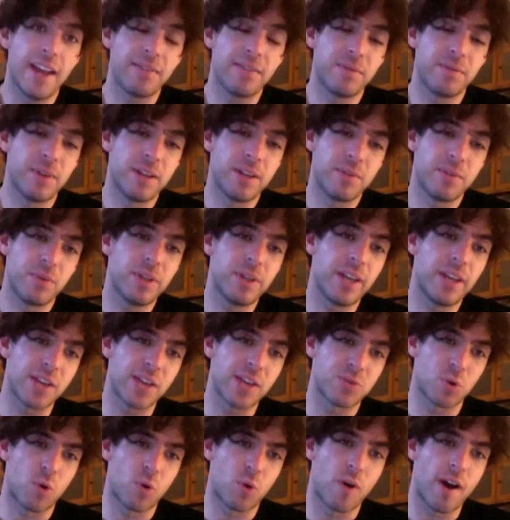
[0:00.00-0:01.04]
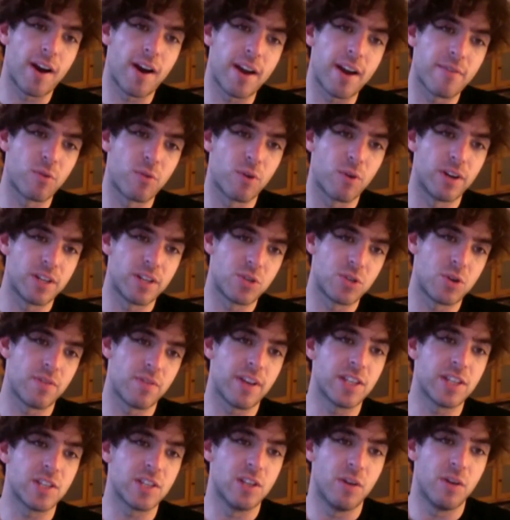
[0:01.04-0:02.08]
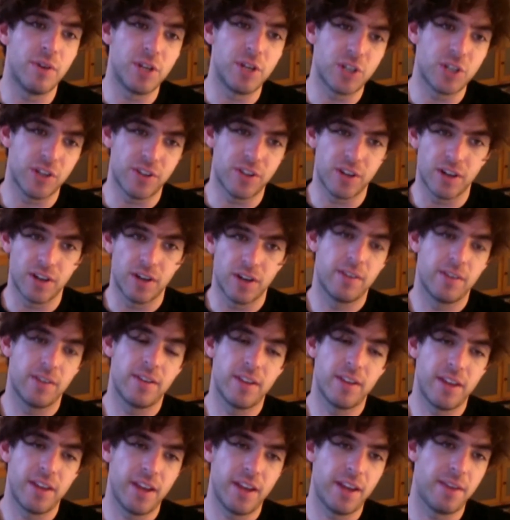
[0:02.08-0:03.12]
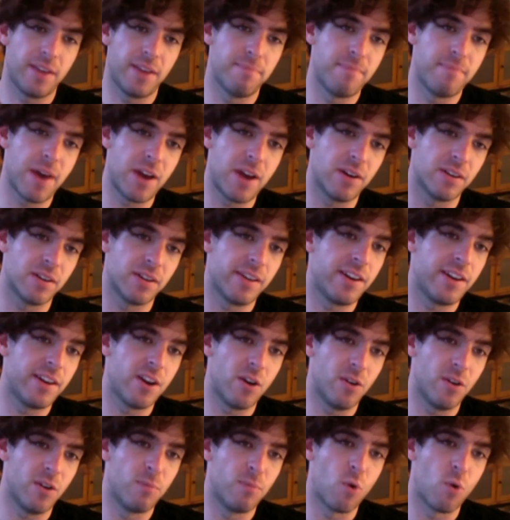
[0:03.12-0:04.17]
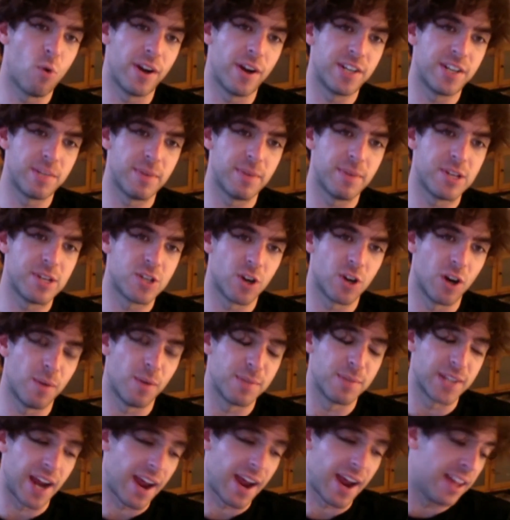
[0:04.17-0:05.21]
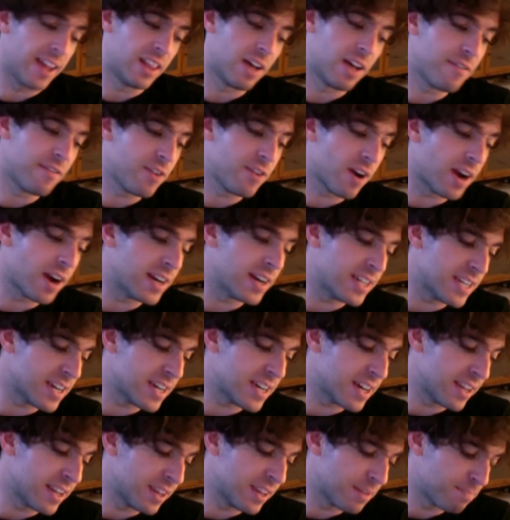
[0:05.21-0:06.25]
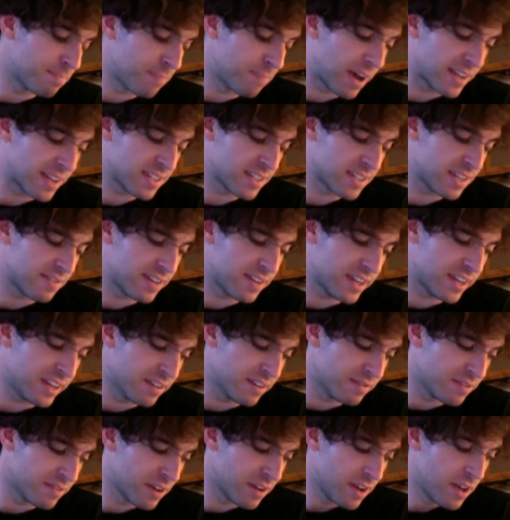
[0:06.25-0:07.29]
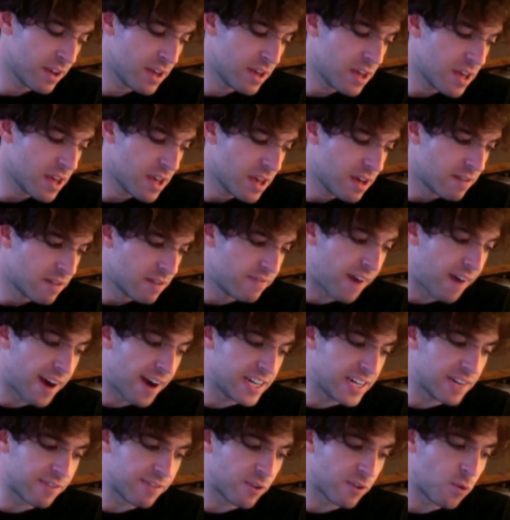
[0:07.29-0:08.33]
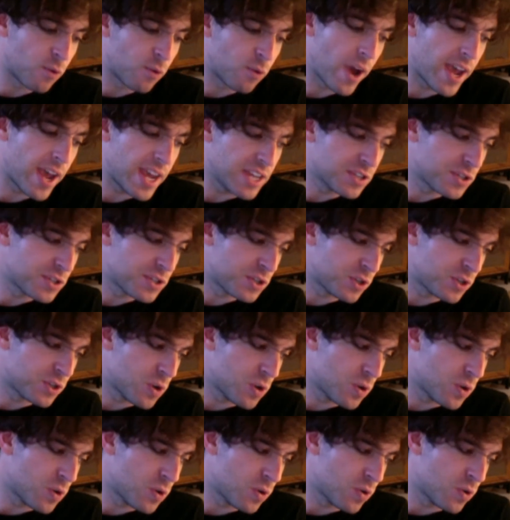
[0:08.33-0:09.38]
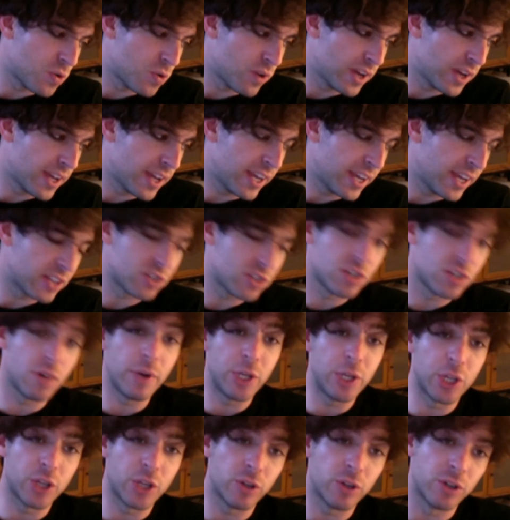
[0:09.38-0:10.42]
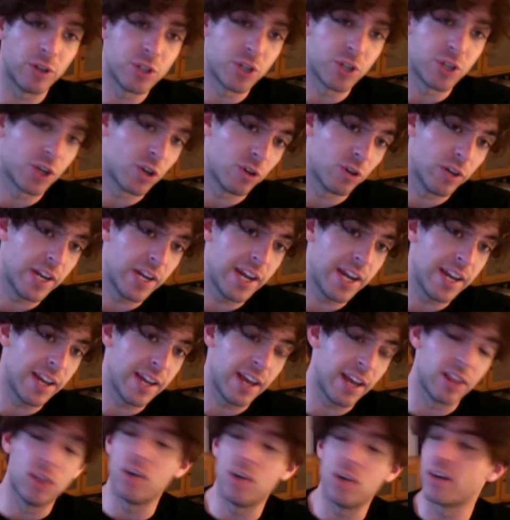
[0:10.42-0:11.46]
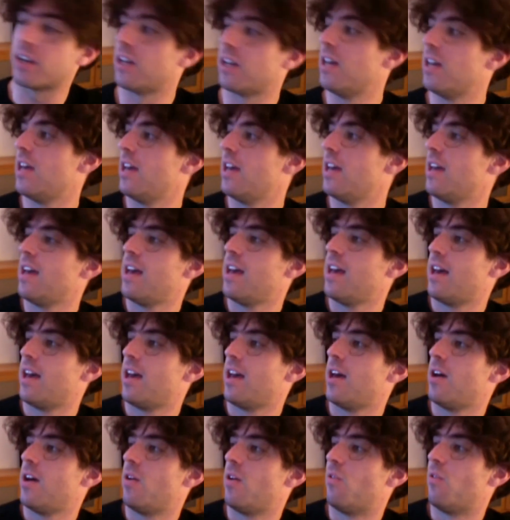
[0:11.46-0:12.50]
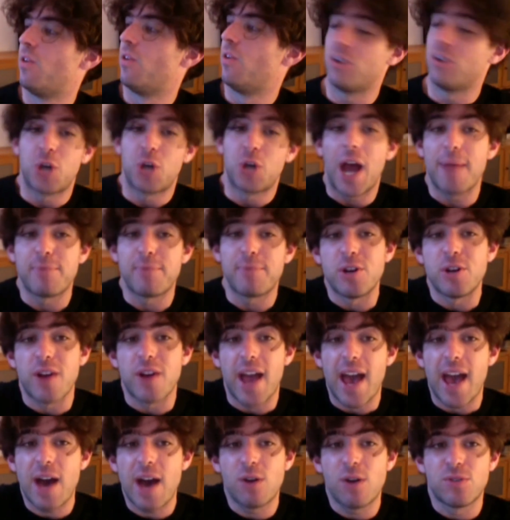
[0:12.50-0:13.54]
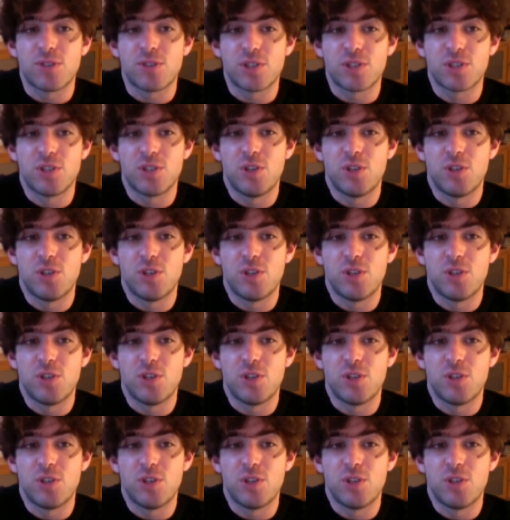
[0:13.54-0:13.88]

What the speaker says: it really has required everyone to sort of get to know each other in better, you know, in more intimate terms. I love your idea and the positivity of finding different ways to get to know each other and to create. And look, when you're trapped in your house,